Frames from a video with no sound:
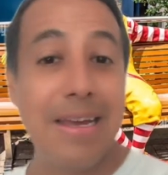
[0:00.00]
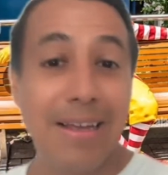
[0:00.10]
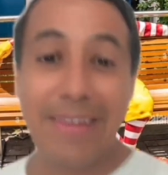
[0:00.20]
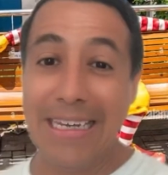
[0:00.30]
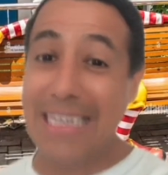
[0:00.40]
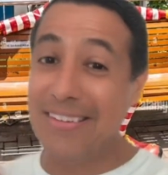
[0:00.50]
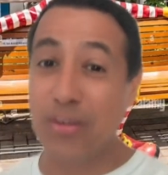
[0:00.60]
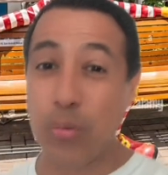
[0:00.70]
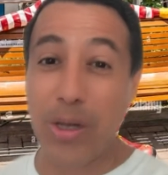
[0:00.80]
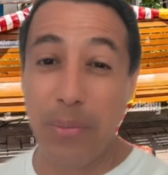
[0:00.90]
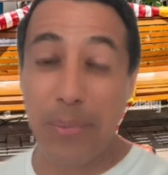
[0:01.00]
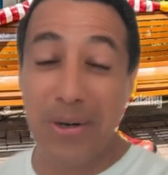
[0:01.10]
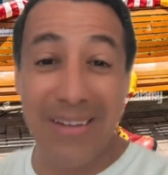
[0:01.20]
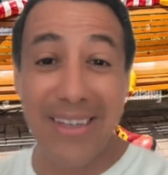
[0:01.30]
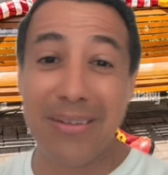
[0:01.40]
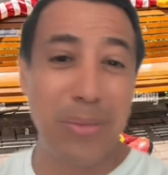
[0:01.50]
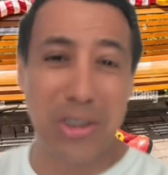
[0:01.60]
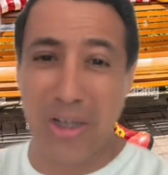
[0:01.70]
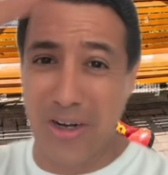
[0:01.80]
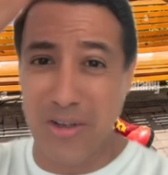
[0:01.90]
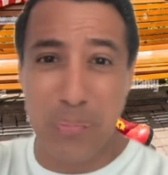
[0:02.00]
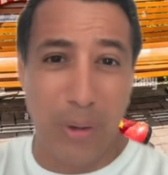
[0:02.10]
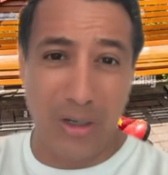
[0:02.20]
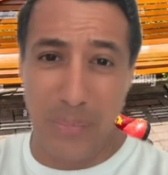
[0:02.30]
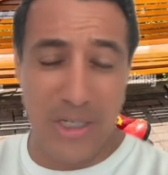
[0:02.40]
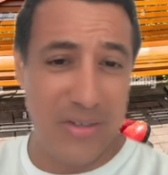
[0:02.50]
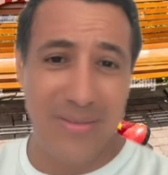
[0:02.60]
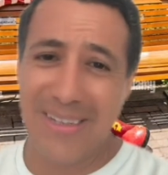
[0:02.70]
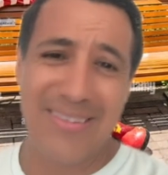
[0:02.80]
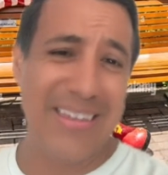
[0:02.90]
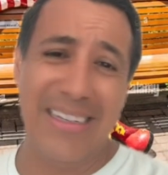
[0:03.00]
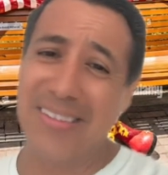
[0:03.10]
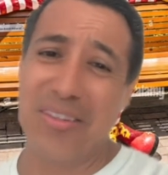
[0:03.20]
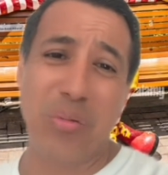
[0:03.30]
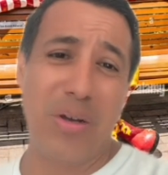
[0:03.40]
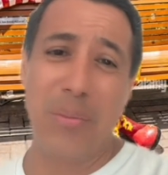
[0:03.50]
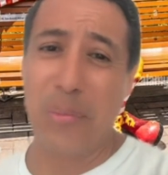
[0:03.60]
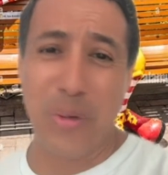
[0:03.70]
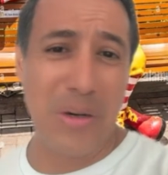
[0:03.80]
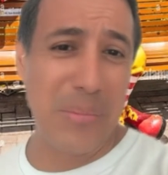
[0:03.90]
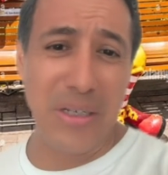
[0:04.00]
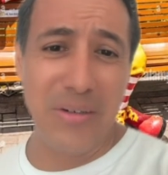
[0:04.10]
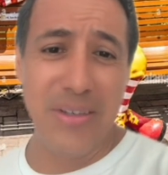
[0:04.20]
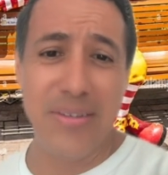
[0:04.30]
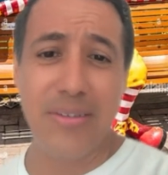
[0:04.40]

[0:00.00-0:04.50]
The easiest way to remember, it's like a McDonald's park bench. That's the easiest way to remember what a meter is.